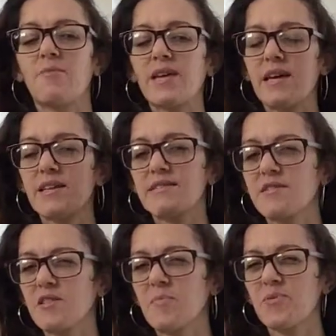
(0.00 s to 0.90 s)
We can't
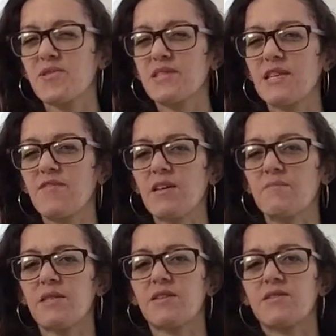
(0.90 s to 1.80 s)
necessarily perceive it,
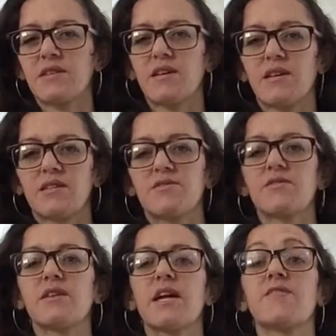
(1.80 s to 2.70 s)
but there's a
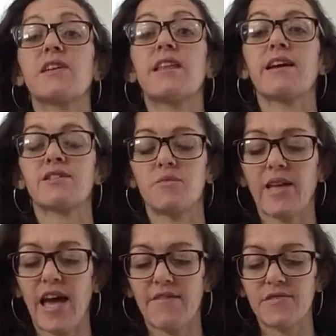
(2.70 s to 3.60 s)
certain kind of connection
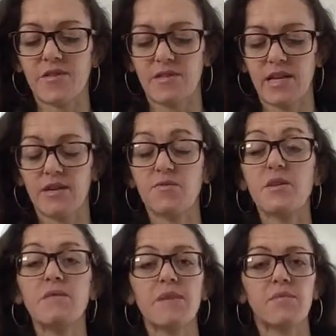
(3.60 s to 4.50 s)
we have to it. And it
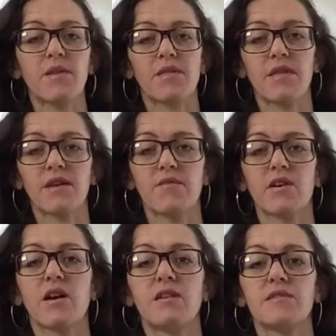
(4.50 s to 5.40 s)
really made me think of
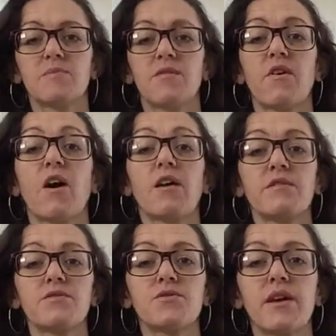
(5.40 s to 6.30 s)
the concept of
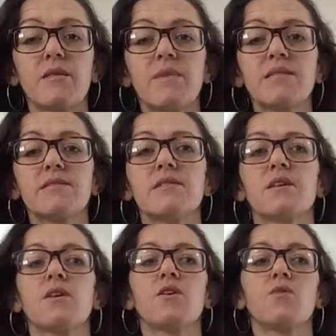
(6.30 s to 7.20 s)
heart entrainment,
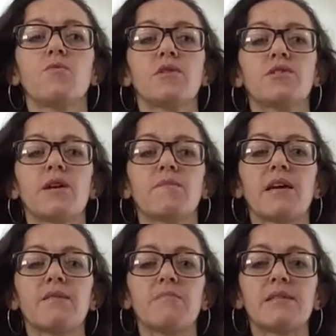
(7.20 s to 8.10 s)
which
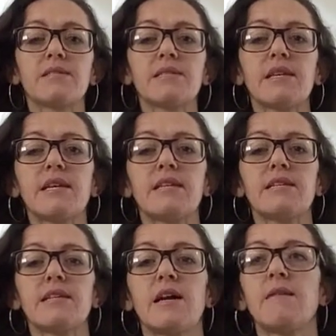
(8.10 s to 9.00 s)
can be
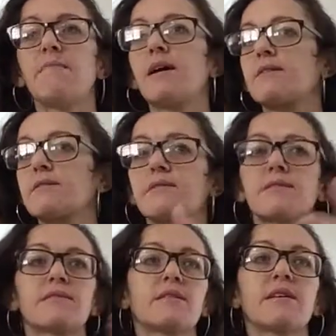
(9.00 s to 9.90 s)
seen
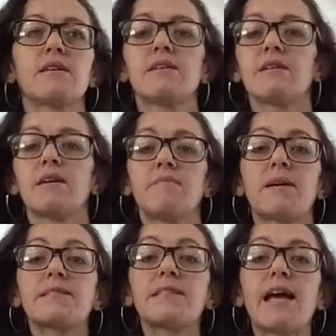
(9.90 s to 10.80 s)
amongst
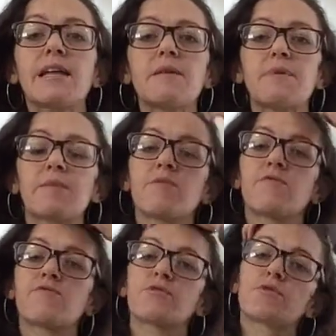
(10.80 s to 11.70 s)
any
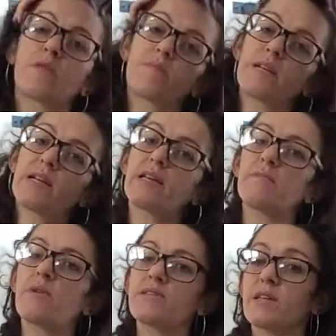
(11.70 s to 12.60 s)
people for sure, but
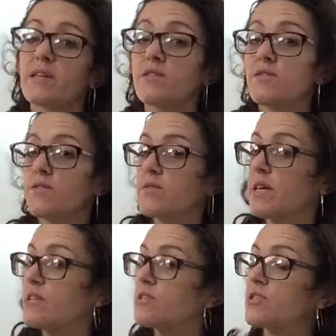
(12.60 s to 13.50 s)
in particular the
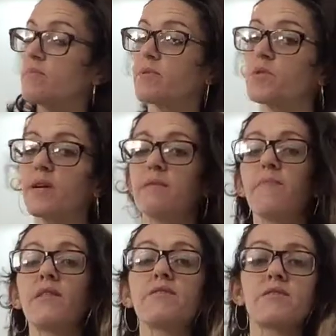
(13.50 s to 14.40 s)
relationship between
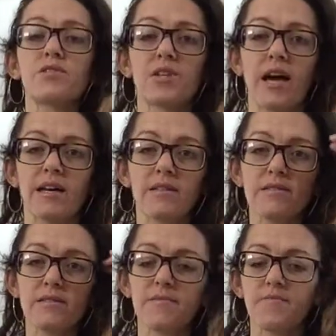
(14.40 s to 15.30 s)
mother and
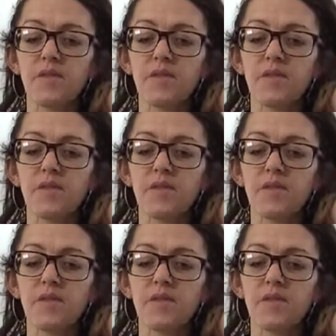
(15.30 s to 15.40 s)
child,